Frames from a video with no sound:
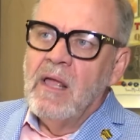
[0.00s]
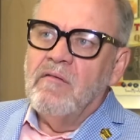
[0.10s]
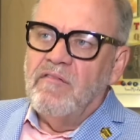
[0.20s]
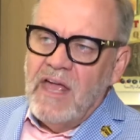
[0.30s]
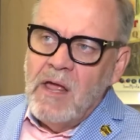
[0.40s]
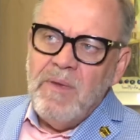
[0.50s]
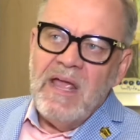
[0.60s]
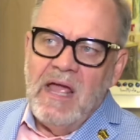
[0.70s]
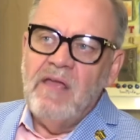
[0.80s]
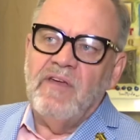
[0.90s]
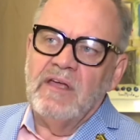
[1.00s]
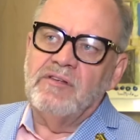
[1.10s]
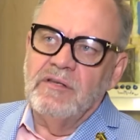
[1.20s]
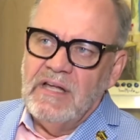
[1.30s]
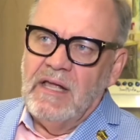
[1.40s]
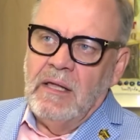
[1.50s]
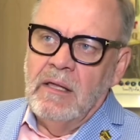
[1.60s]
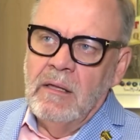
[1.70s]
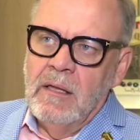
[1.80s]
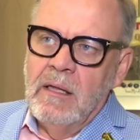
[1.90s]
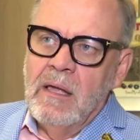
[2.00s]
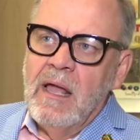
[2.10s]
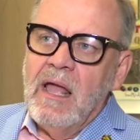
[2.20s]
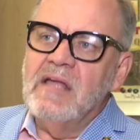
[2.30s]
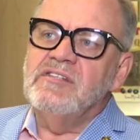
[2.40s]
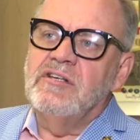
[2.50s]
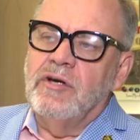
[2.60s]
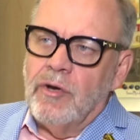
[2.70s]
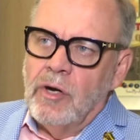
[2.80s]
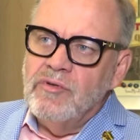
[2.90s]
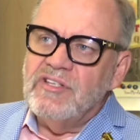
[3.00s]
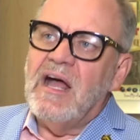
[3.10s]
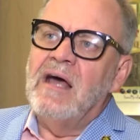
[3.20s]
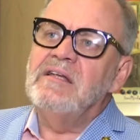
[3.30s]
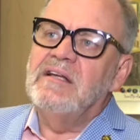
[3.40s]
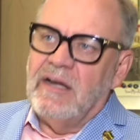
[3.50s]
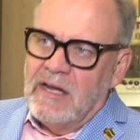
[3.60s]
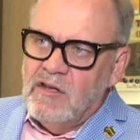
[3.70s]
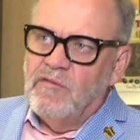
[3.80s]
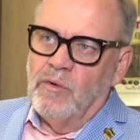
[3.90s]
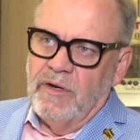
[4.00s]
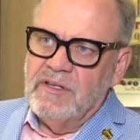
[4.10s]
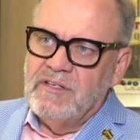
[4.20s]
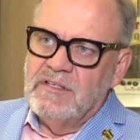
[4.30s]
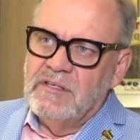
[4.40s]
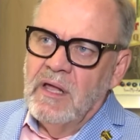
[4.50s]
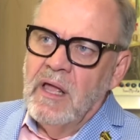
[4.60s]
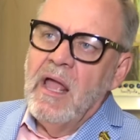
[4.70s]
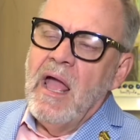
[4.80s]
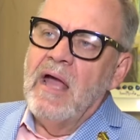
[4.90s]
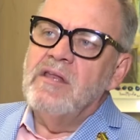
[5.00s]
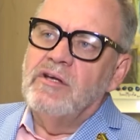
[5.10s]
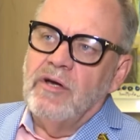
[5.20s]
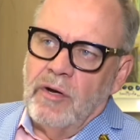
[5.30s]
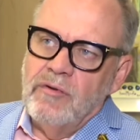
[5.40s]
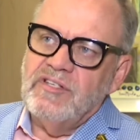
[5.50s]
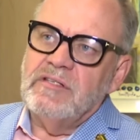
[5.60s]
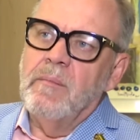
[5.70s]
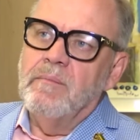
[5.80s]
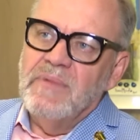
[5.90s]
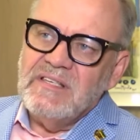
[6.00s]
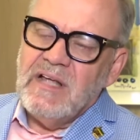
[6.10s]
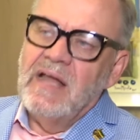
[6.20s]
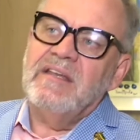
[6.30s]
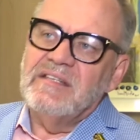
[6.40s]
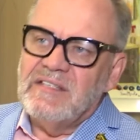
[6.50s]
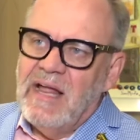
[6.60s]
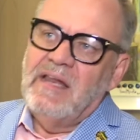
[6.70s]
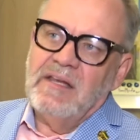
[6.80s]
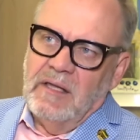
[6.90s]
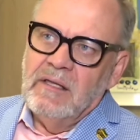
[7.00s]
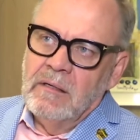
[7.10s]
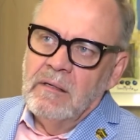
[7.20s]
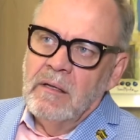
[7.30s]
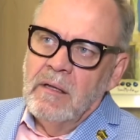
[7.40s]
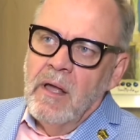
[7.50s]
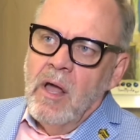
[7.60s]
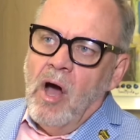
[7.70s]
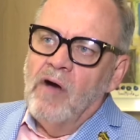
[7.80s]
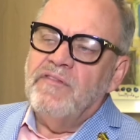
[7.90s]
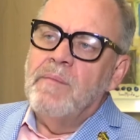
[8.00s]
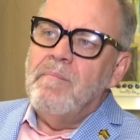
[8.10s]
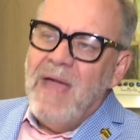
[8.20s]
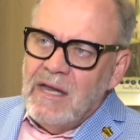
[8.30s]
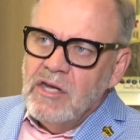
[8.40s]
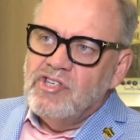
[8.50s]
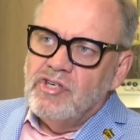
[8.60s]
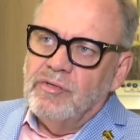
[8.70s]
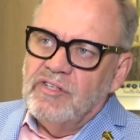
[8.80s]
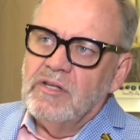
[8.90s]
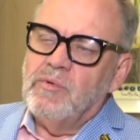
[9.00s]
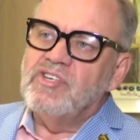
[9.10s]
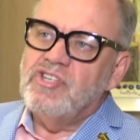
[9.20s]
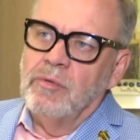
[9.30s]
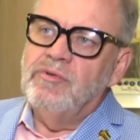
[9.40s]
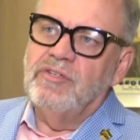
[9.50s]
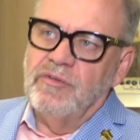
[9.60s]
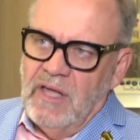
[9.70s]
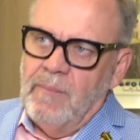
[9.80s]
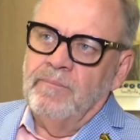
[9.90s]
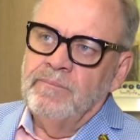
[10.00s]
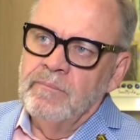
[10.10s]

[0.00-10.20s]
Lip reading: Their behavior today is gross ungratefulness and gross misunderstanding of the magnitude that was shown to them